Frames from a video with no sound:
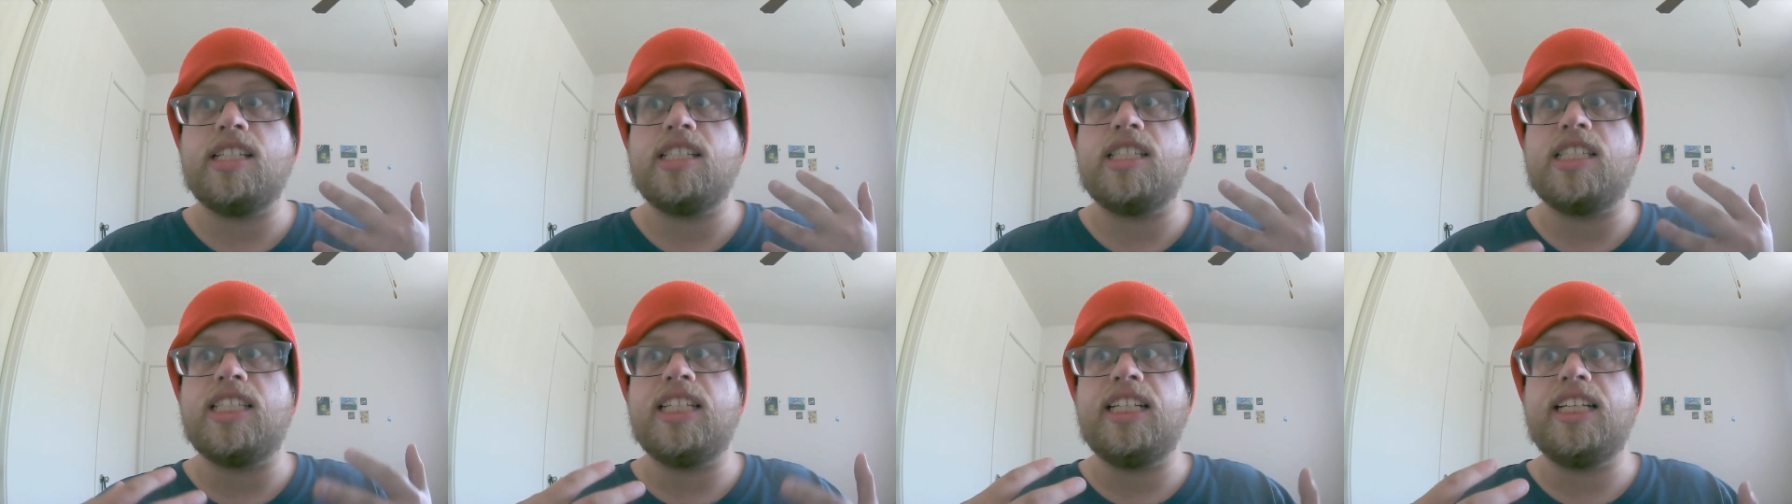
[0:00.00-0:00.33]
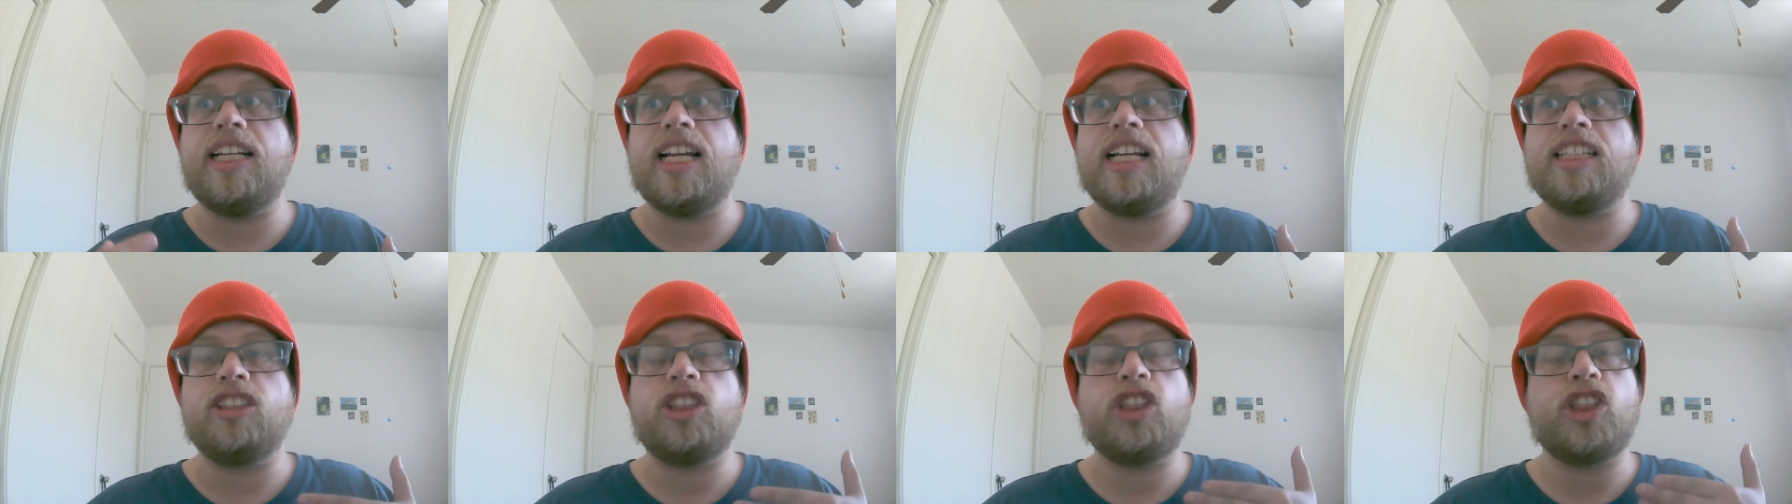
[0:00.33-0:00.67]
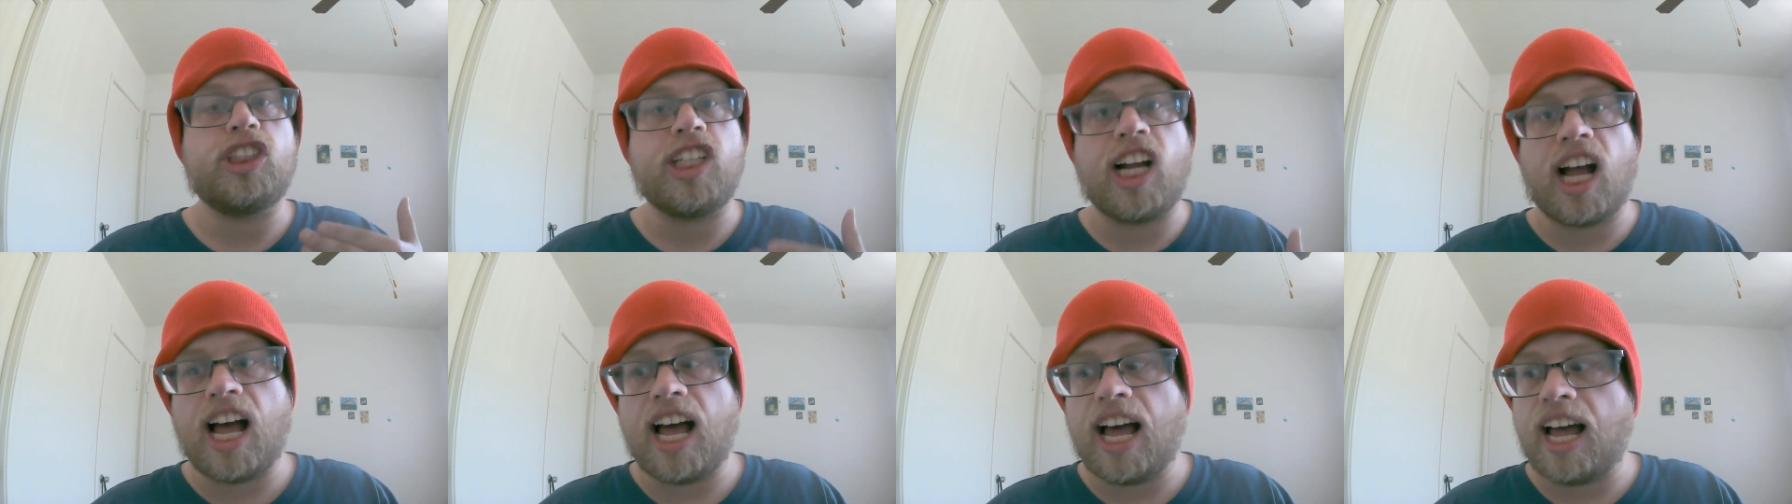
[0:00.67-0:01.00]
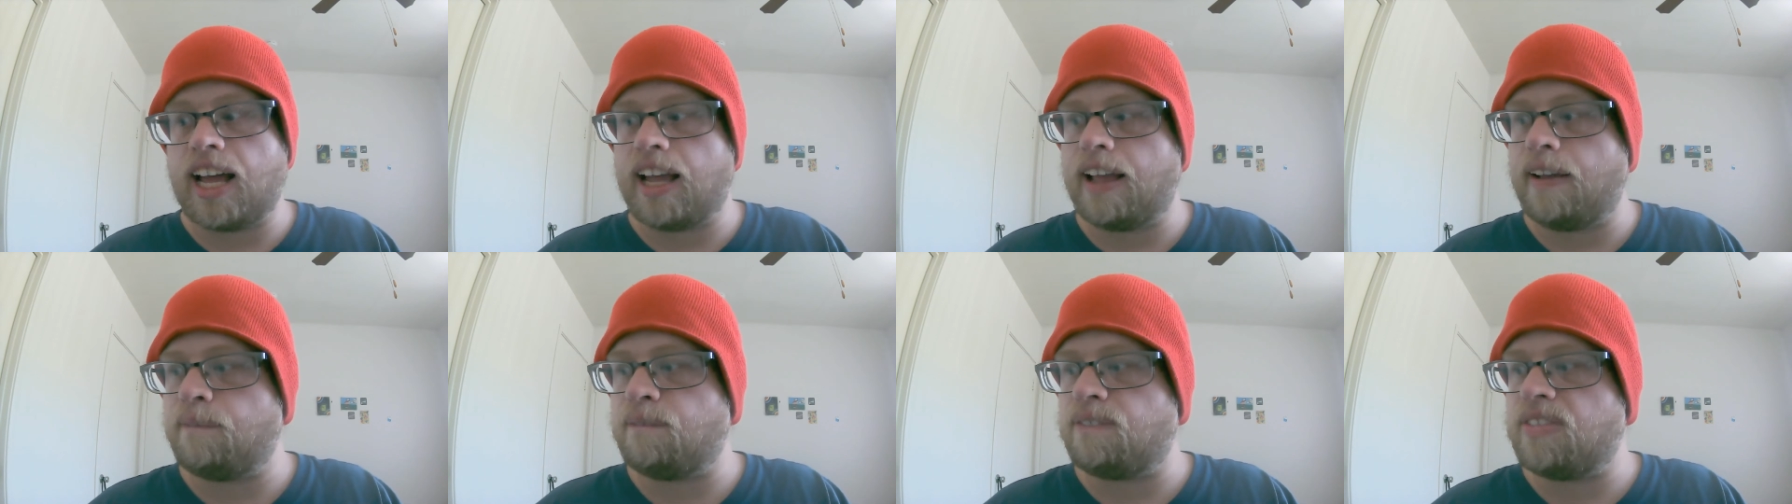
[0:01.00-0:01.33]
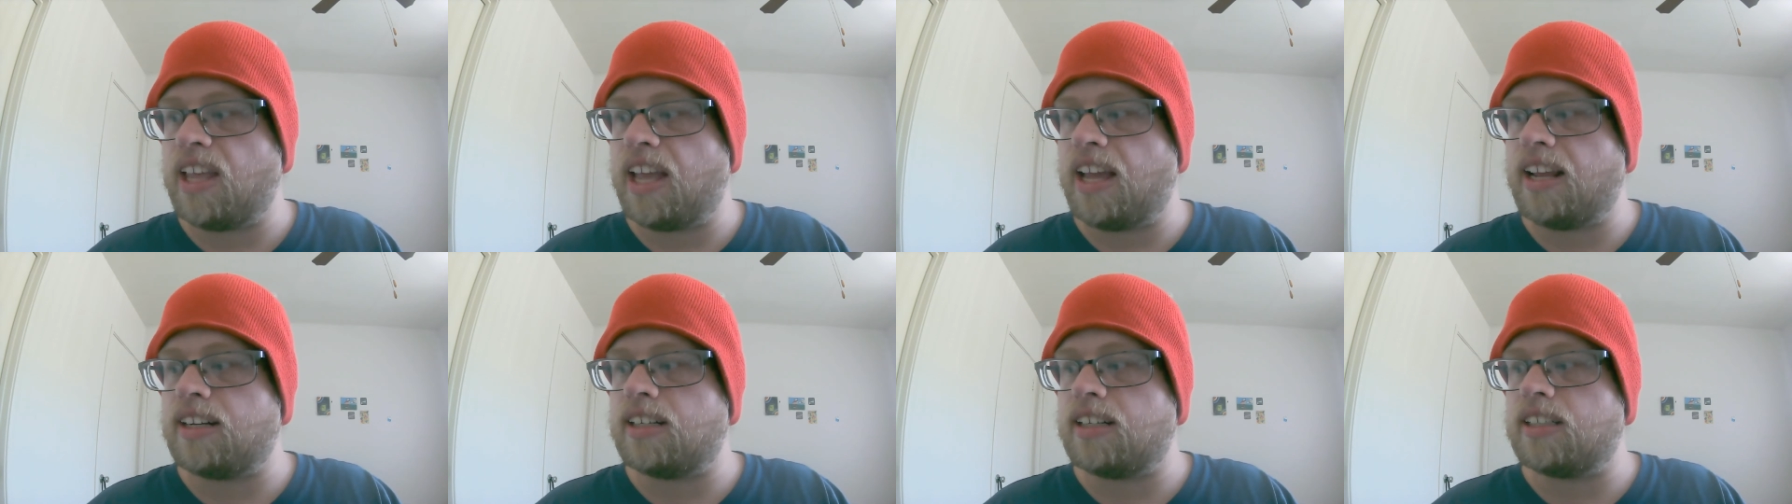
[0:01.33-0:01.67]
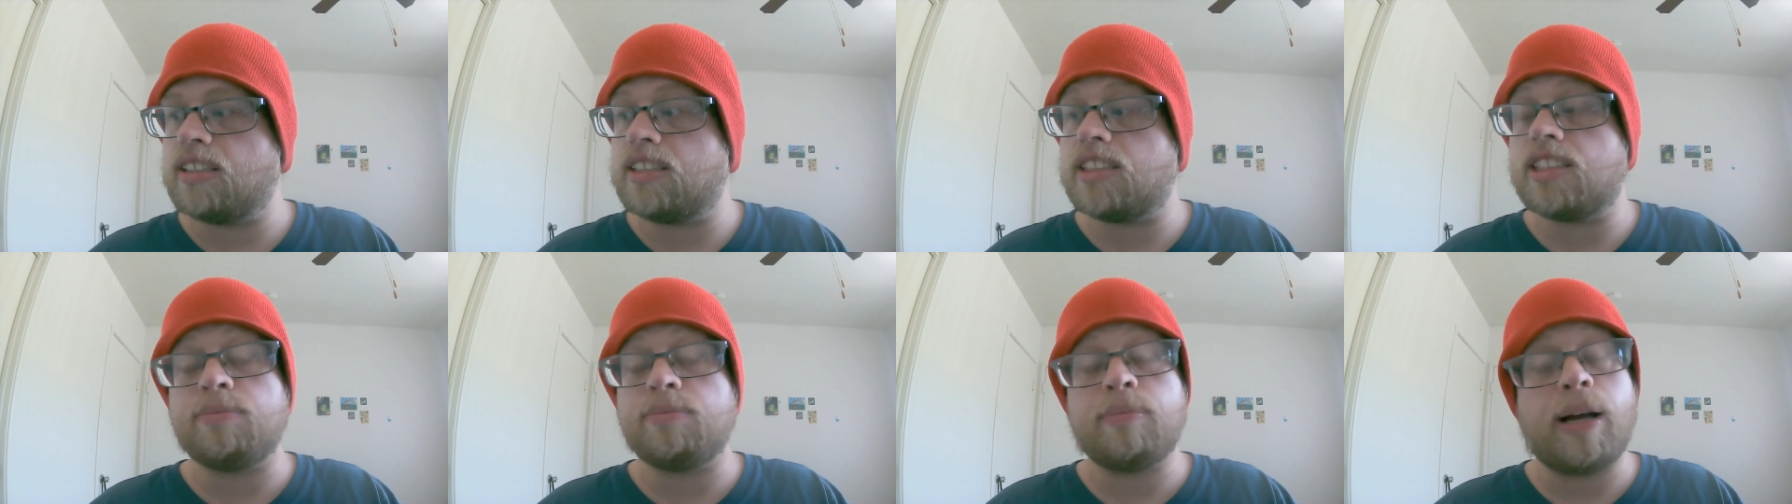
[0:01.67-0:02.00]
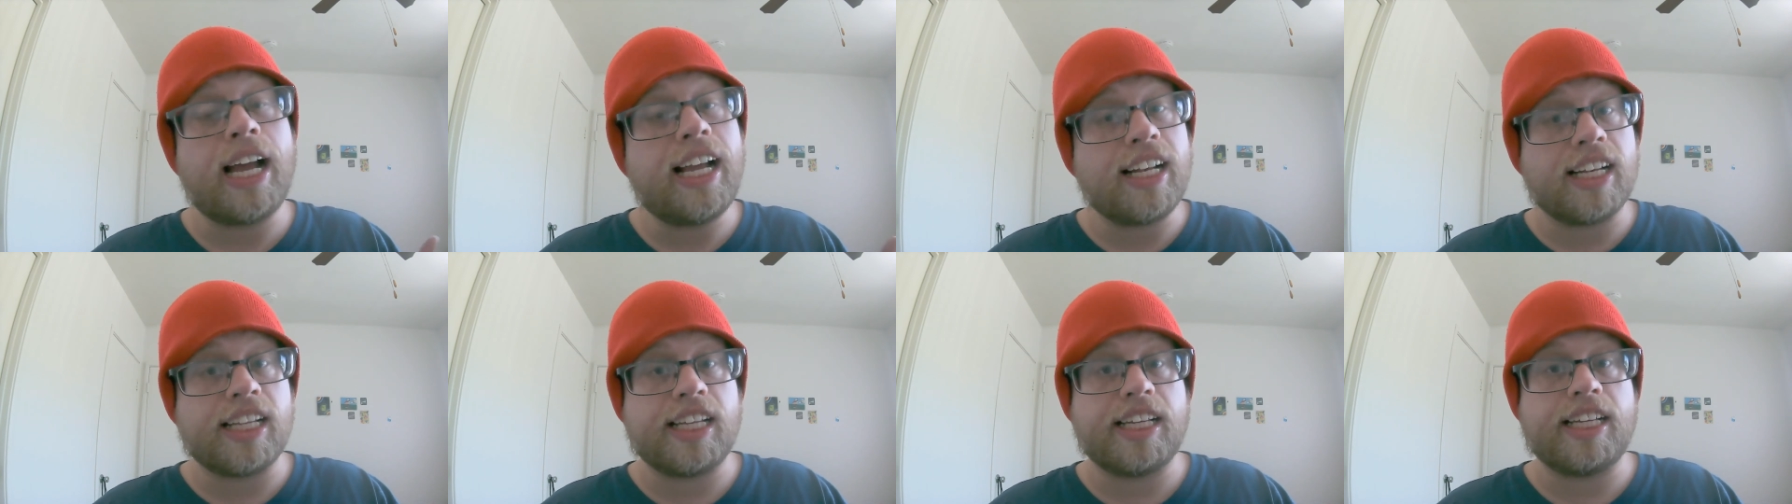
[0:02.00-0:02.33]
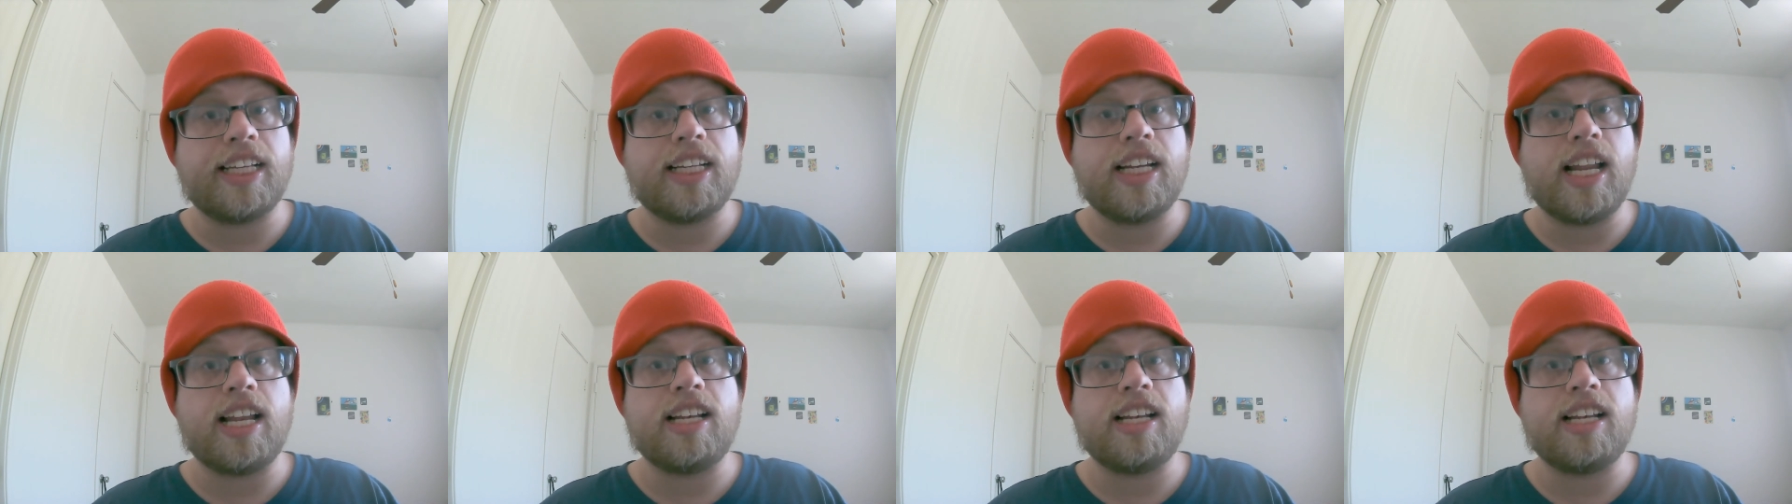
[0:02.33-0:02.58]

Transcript: is seen as shy and smiling and,